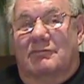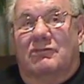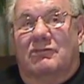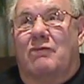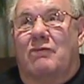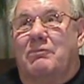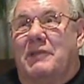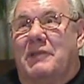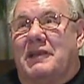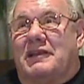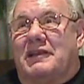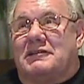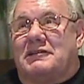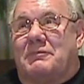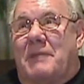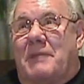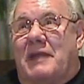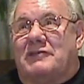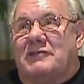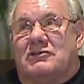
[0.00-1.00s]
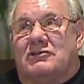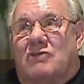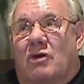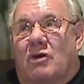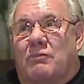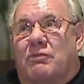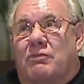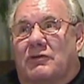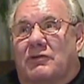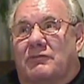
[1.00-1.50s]
No big expense,
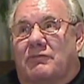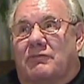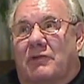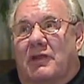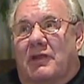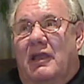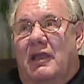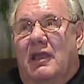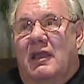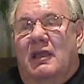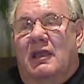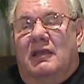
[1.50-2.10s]
no thing.